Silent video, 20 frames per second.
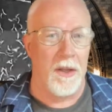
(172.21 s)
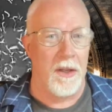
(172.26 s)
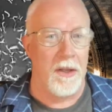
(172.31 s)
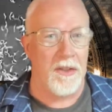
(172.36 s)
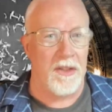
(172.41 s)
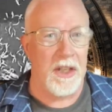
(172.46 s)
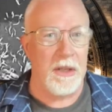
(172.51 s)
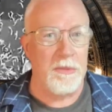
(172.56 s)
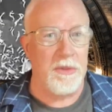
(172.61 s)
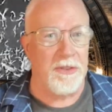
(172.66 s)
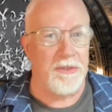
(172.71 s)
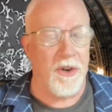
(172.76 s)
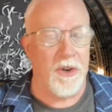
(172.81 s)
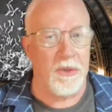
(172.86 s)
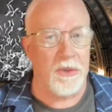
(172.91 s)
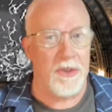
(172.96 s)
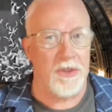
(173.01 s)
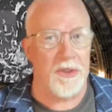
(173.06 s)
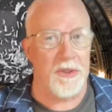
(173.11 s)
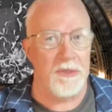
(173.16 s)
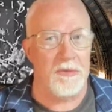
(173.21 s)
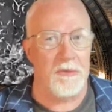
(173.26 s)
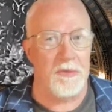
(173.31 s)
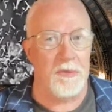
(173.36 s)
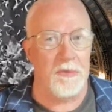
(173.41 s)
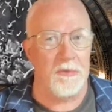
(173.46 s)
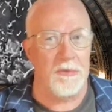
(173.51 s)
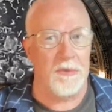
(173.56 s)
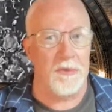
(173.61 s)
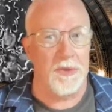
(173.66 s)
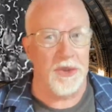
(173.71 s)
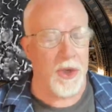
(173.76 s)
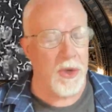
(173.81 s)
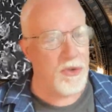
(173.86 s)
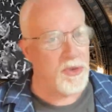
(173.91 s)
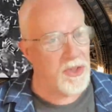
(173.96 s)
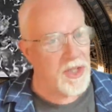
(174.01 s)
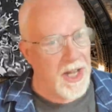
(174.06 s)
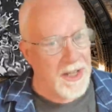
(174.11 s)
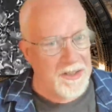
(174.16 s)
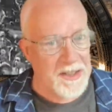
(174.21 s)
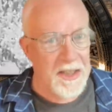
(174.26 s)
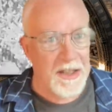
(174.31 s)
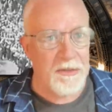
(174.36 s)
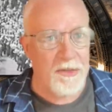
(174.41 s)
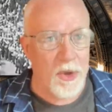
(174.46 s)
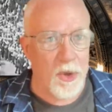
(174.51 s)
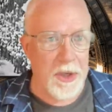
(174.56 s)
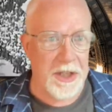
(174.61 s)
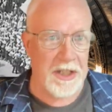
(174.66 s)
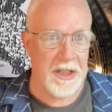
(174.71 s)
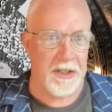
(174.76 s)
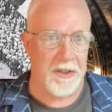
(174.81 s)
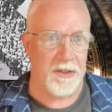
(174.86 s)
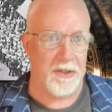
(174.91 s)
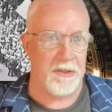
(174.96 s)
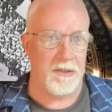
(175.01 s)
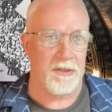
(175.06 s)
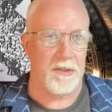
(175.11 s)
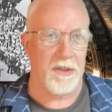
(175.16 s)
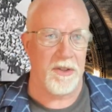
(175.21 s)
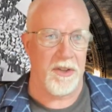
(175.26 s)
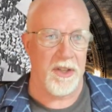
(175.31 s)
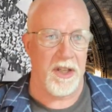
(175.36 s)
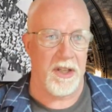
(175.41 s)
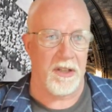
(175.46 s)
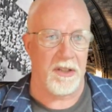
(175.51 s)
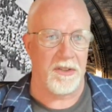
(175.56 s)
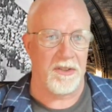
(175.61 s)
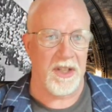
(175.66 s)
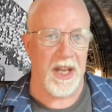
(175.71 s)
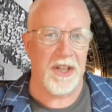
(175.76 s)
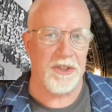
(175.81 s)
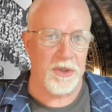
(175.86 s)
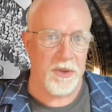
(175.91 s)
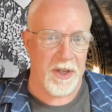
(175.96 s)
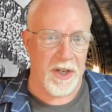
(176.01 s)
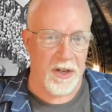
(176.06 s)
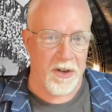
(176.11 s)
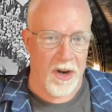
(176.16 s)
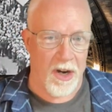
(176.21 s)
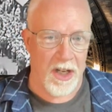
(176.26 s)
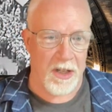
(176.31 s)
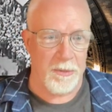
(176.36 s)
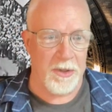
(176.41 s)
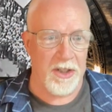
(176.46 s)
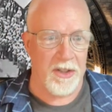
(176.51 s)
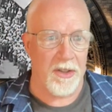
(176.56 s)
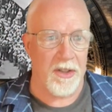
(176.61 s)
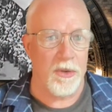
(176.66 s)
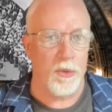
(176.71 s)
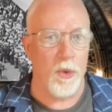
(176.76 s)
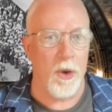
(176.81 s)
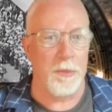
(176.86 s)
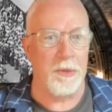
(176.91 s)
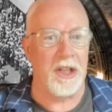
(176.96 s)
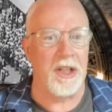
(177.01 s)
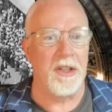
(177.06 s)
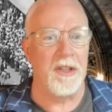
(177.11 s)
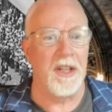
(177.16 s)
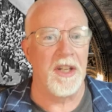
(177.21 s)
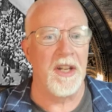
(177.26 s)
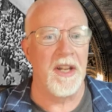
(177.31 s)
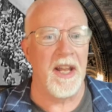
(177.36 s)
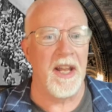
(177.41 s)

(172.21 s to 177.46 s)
Seems folks chose not to give credence to the exaggerated arguments that women didn't